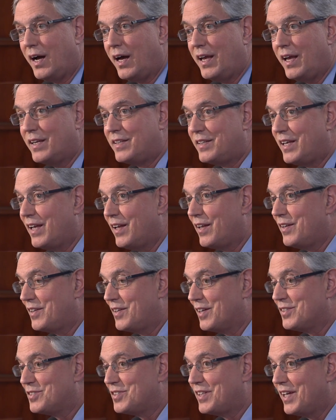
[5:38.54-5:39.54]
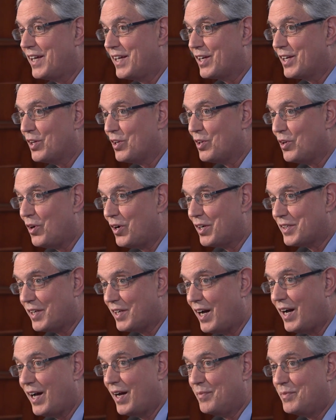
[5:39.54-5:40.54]
It does take a long
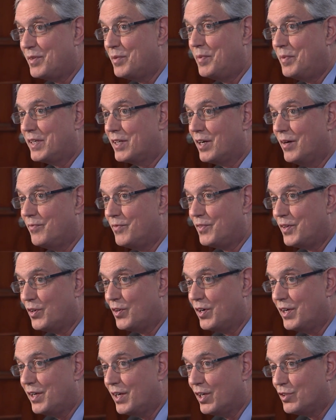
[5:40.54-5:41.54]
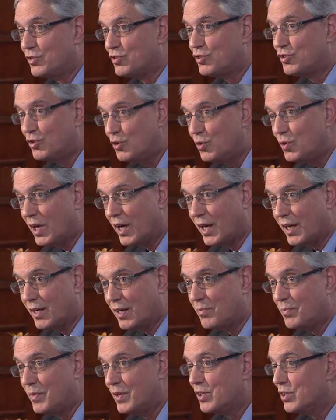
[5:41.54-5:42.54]
time to become very astute at
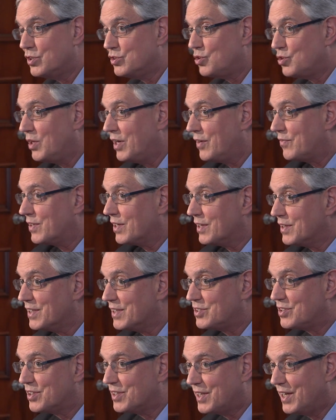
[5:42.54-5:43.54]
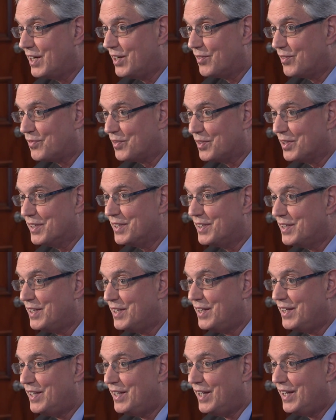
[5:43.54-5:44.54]
it, because you have to listen carefully,
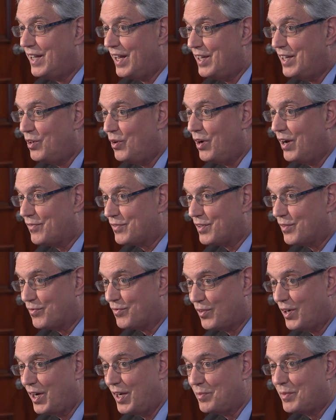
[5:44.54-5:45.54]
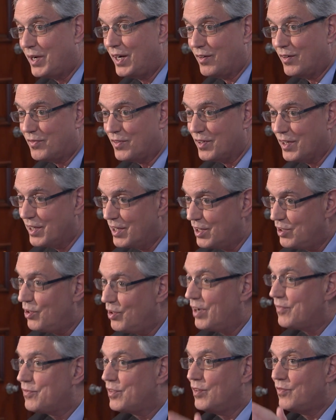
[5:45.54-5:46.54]
and you have to frame carefully, and you
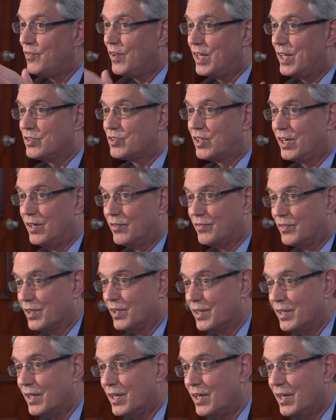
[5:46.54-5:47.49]
have to advance carefully.